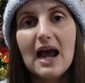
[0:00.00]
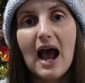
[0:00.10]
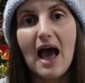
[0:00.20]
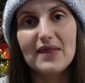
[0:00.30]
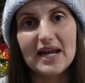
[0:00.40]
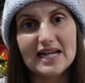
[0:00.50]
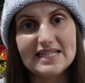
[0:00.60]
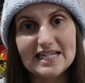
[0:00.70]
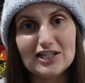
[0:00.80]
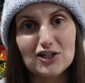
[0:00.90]
And then I
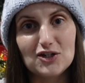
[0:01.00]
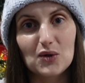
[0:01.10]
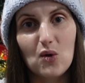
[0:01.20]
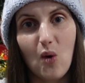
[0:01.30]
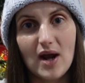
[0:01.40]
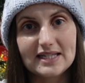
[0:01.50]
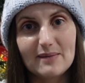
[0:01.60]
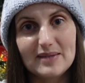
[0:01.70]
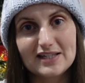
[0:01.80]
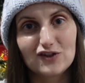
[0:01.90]
did do quite a
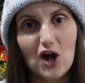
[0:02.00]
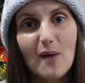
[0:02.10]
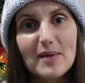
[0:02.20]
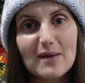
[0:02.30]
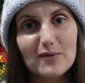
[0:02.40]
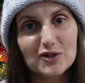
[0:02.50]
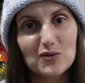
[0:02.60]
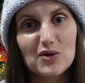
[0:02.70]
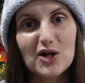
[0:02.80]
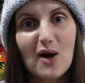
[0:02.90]
bit of shopping, which
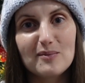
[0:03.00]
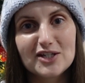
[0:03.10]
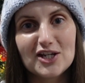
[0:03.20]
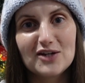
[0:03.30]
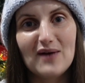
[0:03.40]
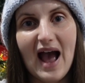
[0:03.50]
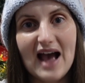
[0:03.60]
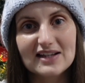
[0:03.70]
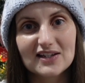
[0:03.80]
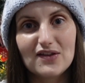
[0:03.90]
we will come to
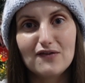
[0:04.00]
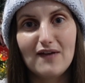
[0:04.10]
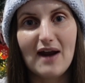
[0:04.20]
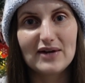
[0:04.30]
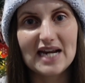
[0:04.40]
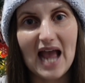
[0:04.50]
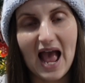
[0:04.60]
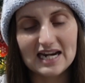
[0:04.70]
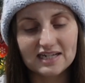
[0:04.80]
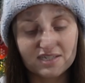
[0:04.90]
at the very
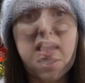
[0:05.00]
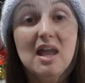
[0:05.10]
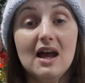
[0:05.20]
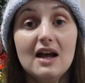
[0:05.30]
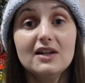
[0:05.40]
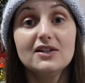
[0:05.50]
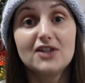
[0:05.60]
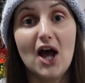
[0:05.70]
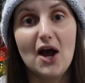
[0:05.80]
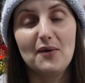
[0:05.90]
end.
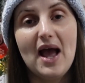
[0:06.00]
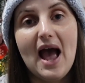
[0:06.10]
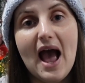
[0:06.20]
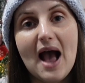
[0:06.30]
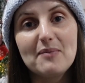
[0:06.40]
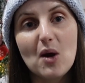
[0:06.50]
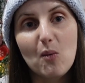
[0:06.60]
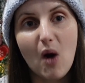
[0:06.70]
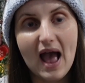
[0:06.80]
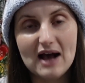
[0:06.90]
So,
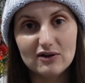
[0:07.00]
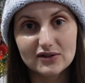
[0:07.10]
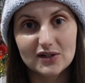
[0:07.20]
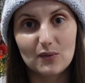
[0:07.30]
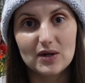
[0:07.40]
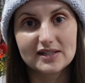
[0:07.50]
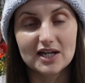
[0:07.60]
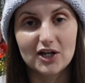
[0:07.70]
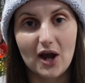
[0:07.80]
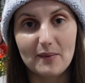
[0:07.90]
what else was
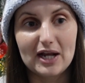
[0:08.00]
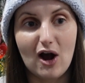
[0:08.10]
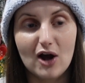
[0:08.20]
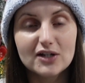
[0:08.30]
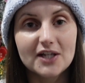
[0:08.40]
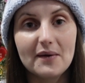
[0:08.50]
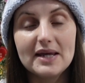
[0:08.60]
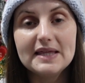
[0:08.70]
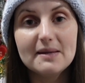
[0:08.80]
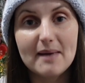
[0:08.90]
going on? So
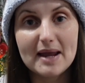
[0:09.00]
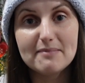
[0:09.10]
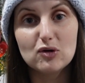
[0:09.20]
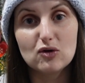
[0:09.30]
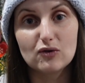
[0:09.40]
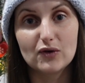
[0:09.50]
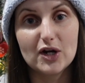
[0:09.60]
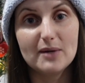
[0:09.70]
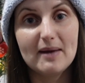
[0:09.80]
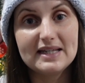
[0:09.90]
in the main
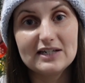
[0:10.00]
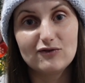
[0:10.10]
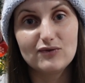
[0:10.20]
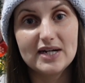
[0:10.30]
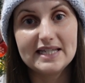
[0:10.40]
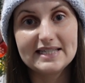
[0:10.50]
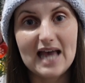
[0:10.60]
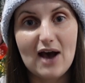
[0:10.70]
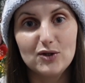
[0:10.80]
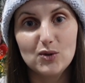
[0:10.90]
ballroom, I didn't really
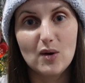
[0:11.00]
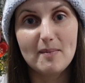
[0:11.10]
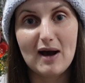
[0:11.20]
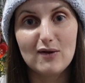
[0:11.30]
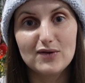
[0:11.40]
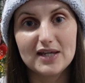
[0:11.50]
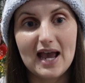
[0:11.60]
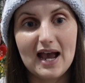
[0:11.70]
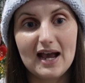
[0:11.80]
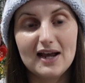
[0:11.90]
tell you about
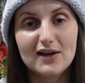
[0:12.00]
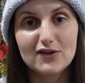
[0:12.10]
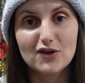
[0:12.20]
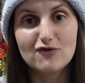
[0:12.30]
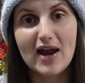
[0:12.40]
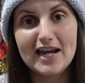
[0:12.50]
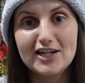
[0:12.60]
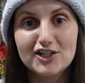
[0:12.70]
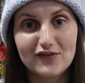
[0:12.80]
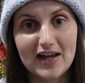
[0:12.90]
the
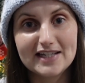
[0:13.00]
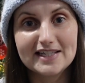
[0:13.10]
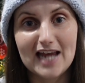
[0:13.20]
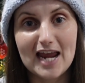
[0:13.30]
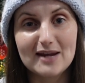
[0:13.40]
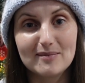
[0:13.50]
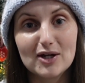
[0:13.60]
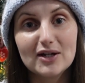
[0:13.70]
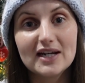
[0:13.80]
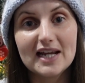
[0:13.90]
range of
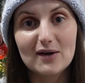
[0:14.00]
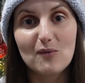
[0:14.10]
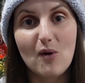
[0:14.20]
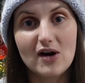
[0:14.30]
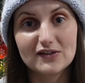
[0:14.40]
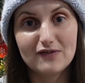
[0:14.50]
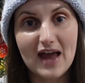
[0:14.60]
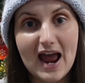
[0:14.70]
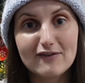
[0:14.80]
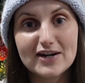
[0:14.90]
entertainment. It was
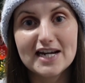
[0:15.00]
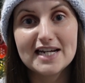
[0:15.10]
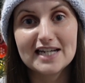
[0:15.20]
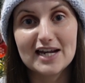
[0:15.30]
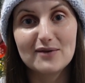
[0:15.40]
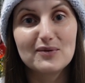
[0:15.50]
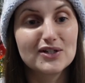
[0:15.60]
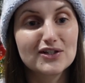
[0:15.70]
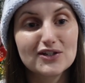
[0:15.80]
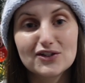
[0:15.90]
varied, it
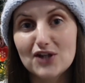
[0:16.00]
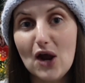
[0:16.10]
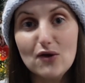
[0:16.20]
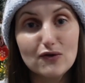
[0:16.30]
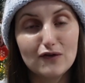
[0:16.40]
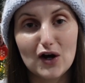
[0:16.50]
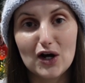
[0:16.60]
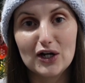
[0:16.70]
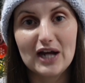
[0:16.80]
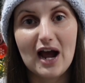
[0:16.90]
was so
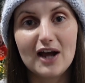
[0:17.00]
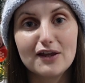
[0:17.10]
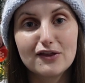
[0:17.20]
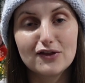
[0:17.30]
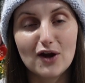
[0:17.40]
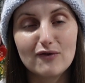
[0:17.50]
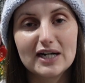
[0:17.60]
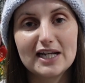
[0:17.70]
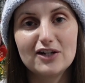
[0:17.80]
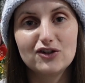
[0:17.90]
fun. I
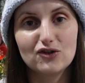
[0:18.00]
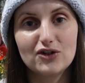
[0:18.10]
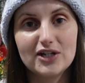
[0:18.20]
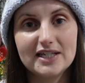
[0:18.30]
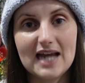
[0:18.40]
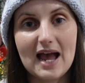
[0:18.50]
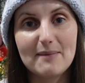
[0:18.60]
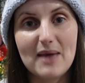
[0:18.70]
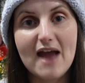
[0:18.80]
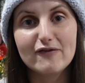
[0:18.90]
thoroughly enjoyed
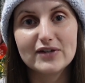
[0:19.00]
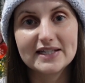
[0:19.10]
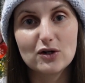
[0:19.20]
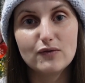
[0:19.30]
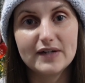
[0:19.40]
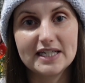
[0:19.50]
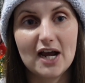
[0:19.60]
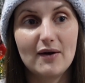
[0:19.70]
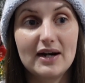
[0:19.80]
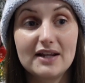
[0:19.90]
every single
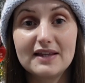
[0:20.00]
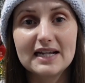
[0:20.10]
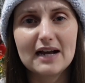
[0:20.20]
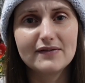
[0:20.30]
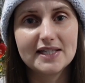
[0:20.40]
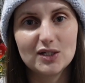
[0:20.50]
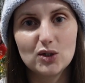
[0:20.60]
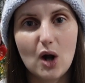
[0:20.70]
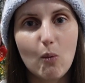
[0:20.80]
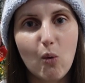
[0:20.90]
video, and I think I've still
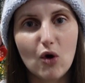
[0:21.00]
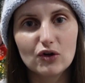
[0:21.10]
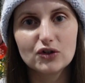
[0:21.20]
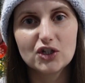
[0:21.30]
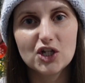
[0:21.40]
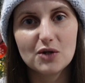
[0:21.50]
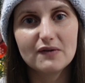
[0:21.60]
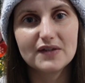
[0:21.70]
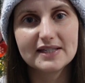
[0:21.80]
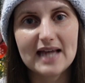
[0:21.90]
got one or two
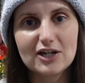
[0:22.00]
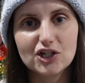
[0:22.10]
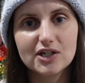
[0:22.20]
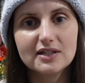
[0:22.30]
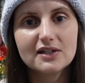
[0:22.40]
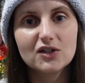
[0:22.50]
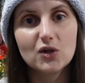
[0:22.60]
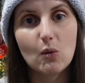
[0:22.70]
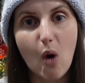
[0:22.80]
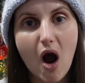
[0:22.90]
of the sessions
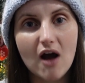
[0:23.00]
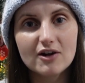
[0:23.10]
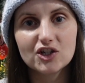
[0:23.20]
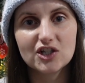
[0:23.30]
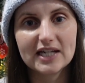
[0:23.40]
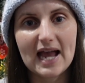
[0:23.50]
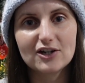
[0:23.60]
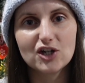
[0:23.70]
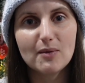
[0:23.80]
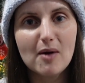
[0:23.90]
to watch to
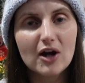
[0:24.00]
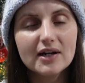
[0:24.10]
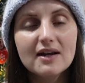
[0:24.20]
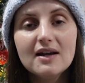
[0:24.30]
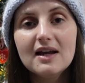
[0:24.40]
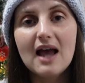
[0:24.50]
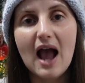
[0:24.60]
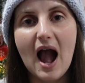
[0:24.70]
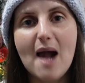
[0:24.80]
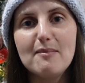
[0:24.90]
catch up on.
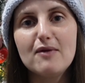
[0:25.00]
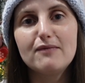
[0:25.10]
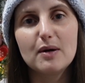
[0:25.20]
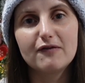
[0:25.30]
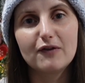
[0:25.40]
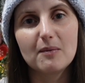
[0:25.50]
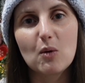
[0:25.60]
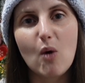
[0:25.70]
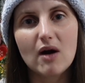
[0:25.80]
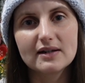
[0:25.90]
But from
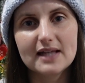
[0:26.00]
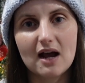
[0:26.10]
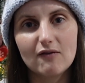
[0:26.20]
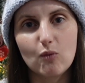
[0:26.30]
the ones that I've